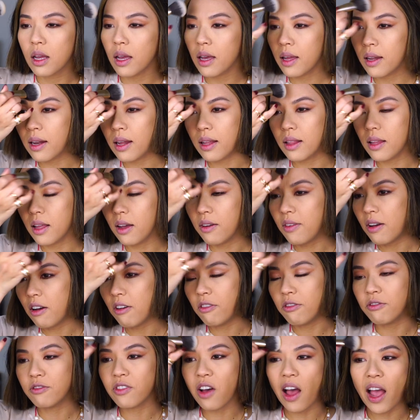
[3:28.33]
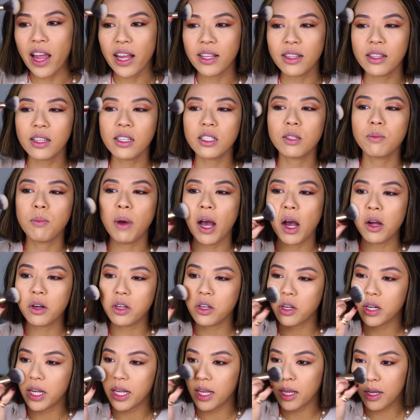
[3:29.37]
And I love how fine this
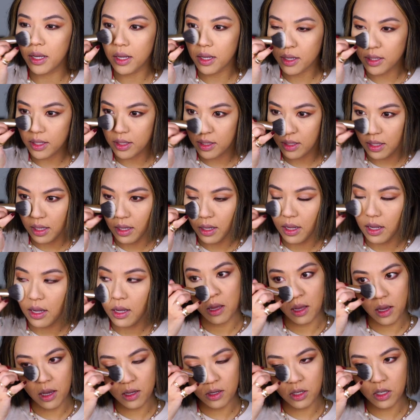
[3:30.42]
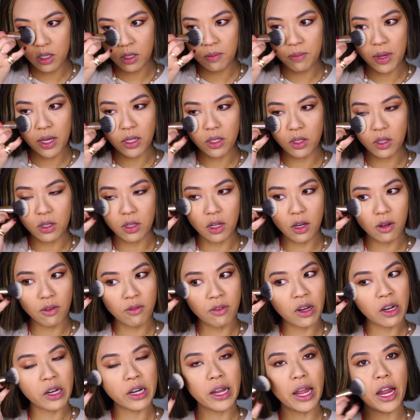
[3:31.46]
powder is. It just makes you look
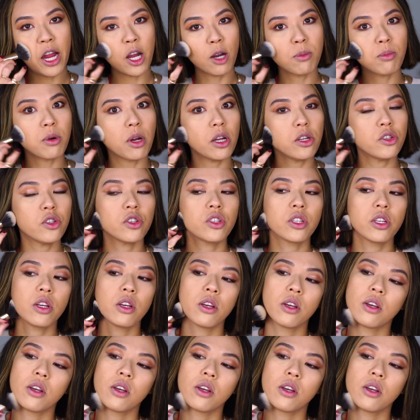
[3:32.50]
very airbrushed.